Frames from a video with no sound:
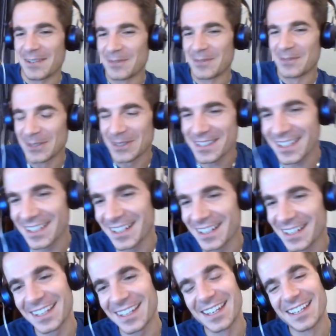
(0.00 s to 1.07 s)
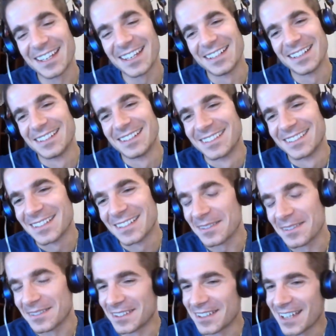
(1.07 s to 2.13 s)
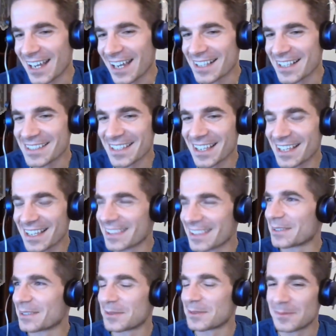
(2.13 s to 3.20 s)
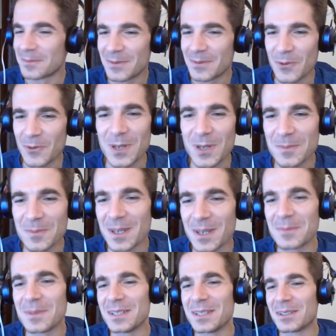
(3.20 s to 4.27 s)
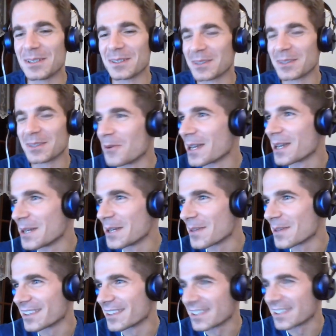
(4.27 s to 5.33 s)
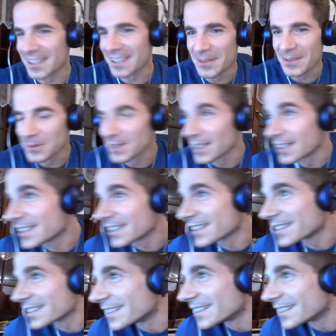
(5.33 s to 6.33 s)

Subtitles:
I want to say, like, the guy said that we maybe don't know him, and he wrote like